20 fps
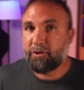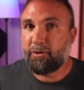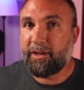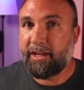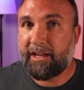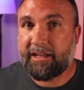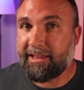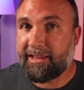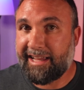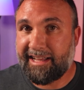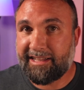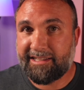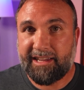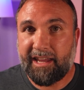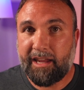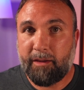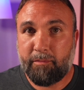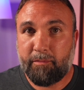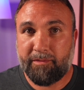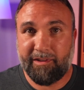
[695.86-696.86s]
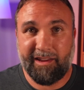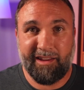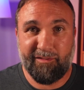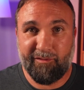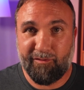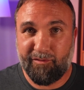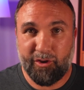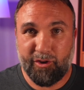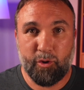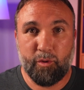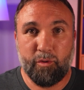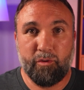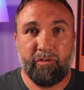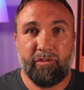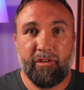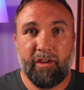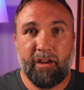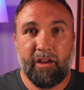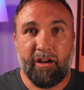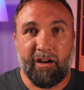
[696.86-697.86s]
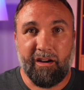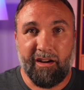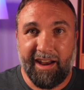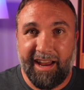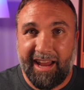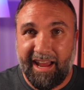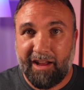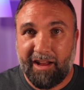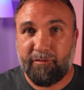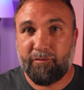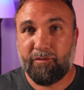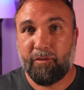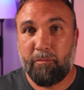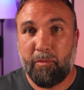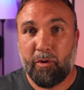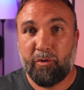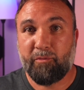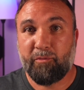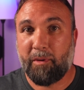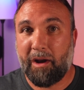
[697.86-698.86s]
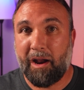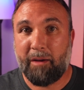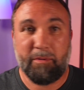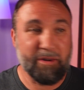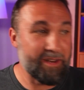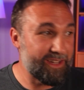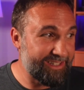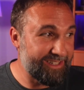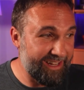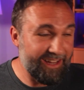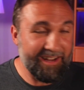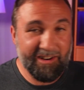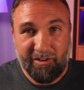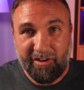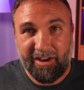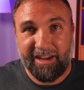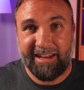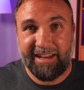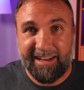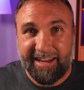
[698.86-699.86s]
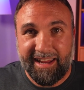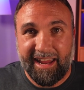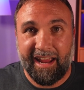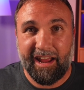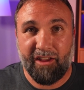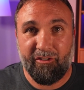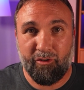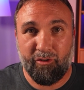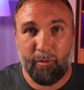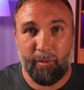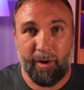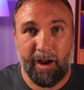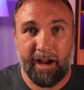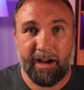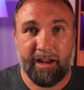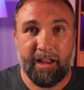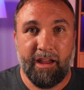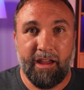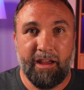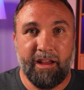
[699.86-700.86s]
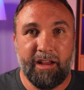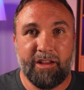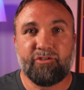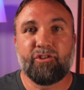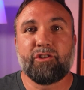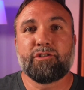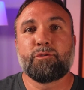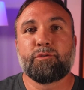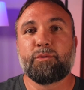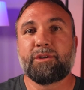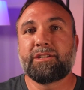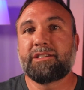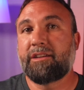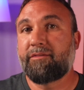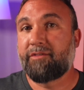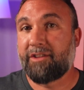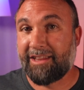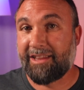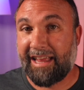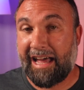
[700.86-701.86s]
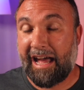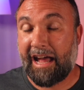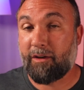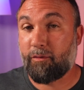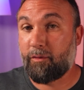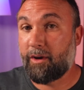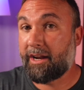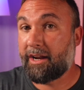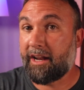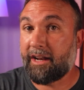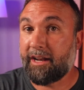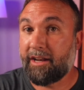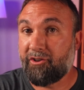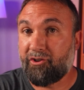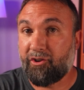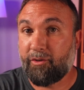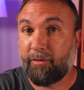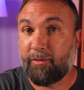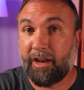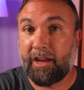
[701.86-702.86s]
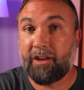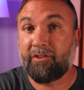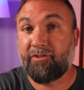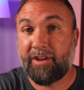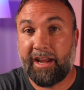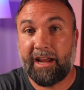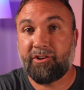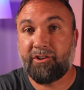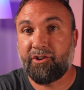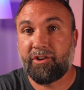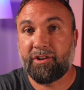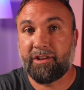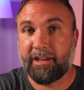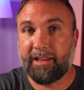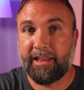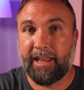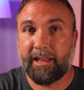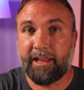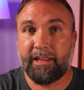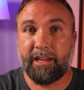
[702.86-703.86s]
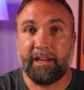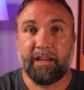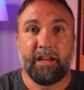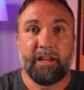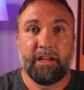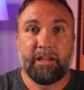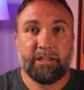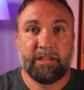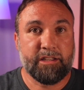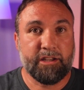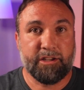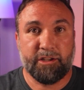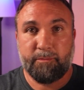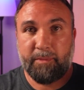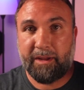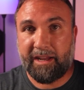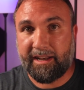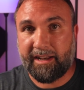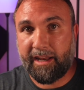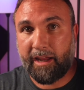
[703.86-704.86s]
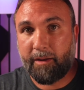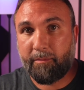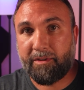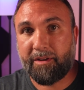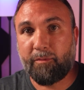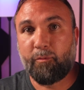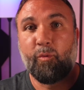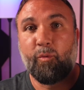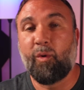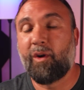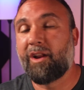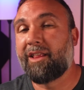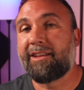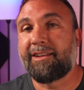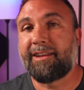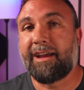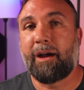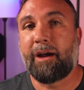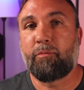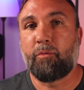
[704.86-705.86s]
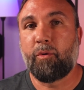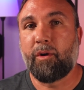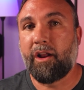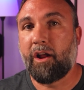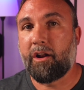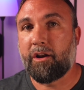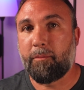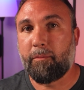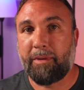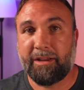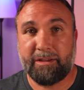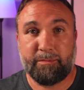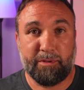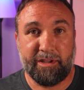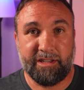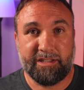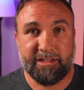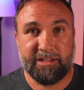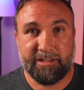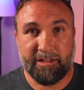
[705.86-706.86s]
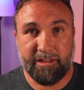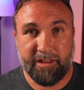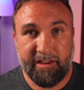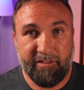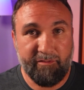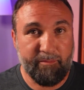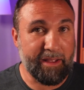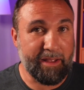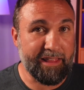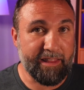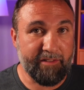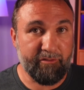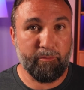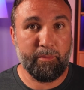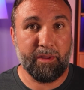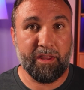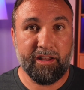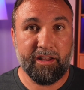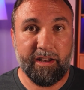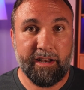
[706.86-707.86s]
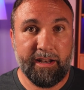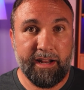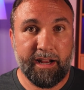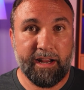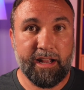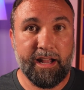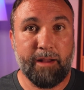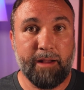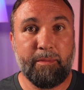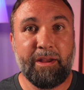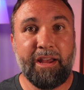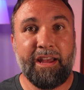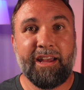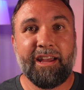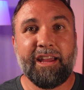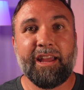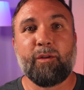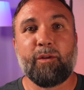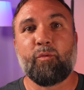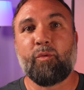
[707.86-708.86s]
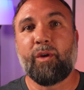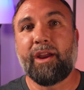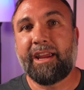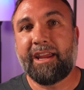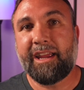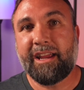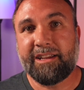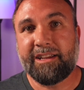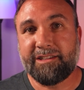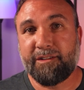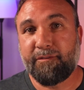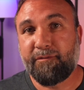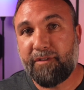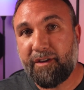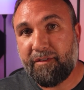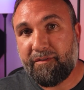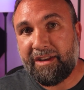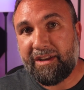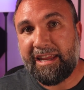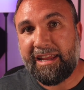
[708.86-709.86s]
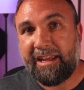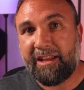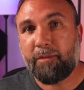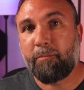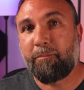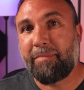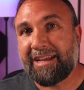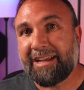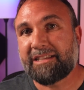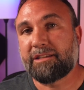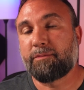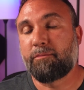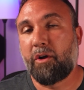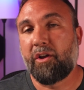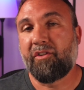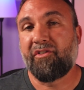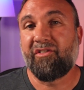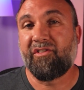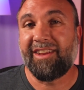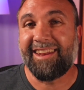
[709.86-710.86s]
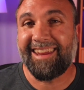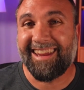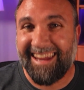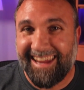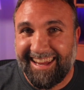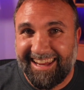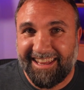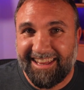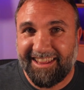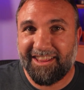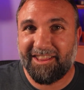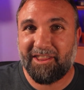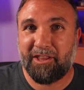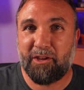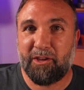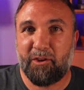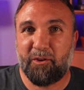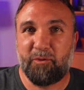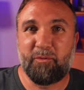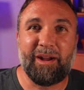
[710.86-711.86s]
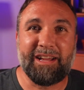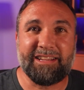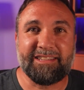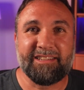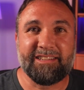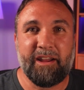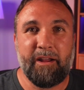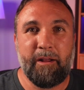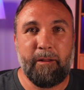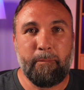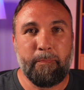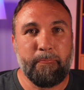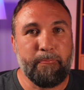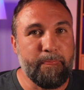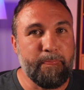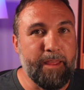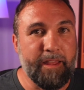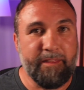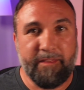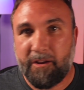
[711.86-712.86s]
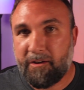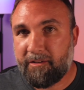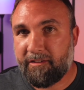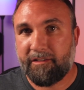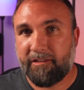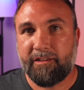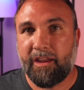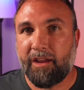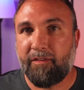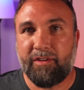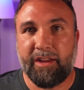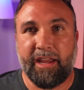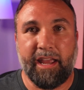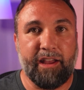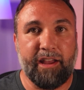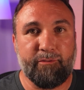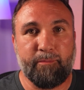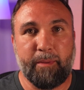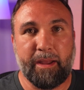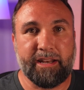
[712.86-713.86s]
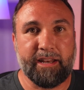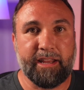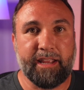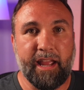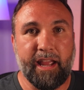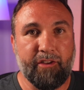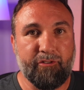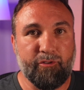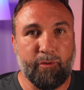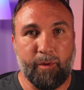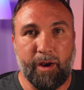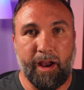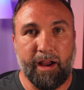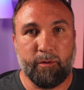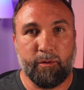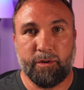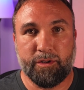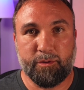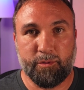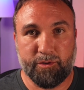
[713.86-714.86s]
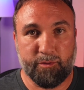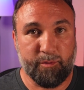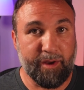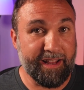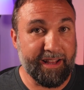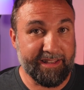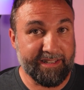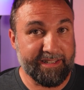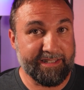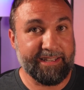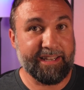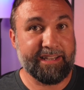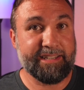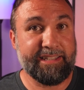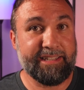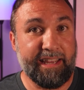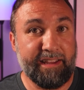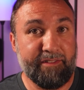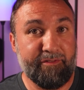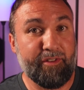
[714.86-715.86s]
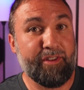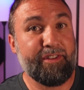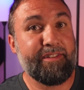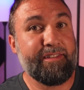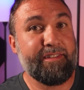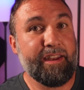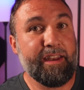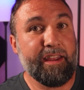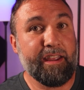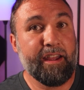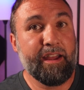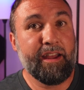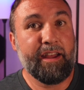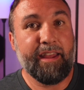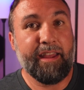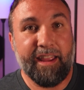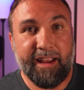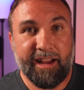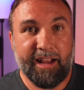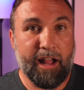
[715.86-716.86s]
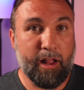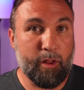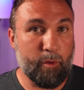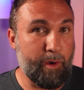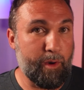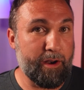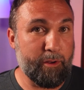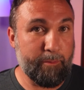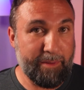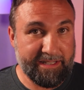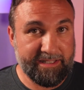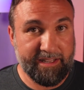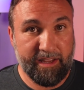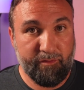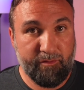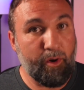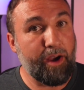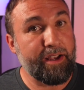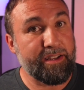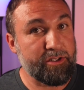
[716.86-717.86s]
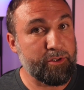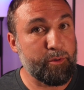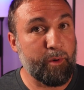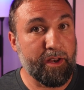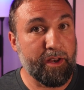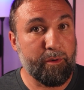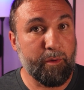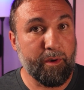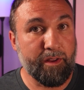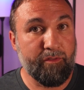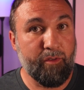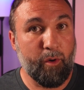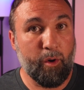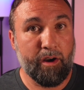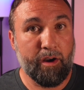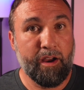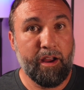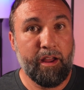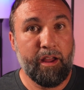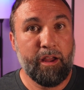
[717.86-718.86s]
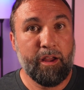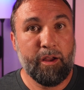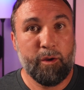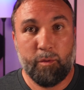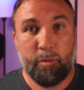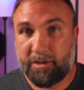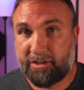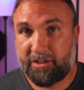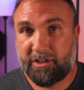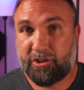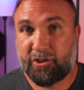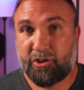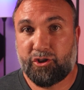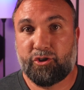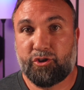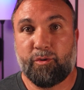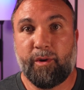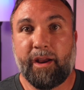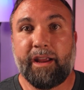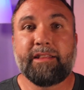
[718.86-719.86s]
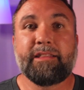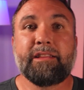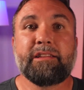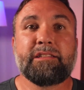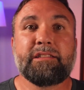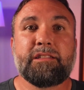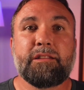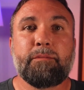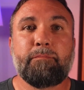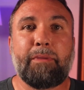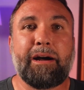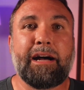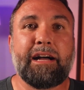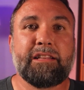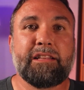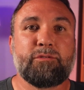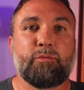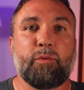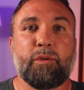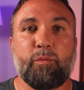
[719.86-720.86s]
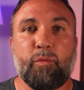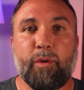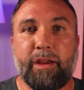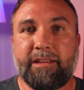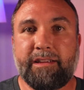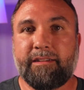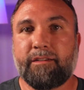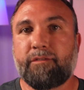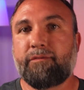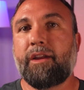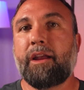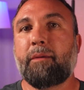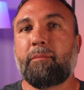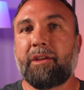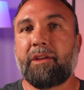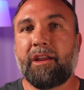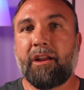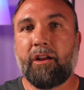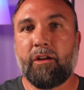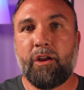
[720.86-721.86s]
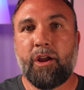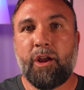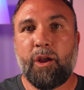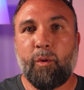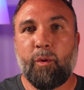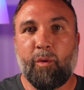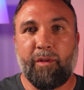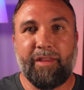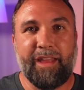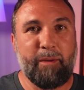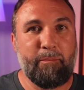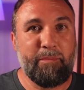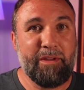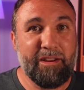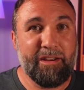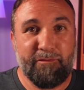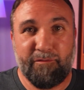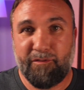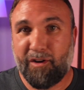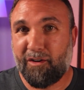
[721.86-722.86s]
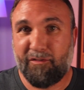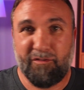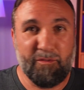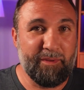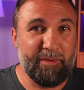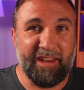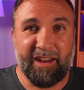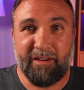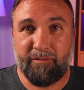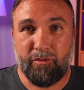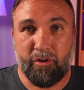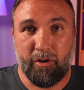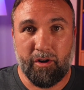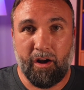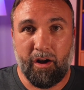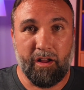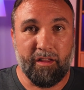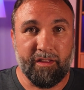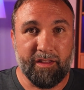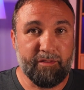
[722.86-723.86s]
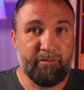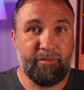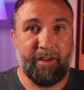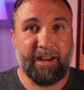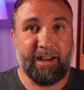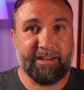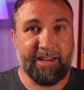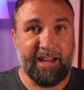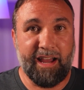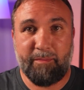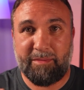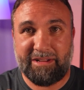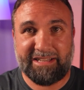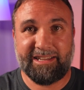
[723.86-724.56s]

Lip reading: unique landscapes and views are had from most properties here in Castle Rock. It's also received a lot of recognition nationally lately, such as being named one of the top 100 best places to live by livability.com and ranking as the 15th best small city in the U.S. And then there's a safety aspect to Castle Rock, which was ranked the 6th safest city in Colorado by SafeWise in 2024, which just strengthens the bonds with raising a family here while not being far from Denver at all. In fact, I'm in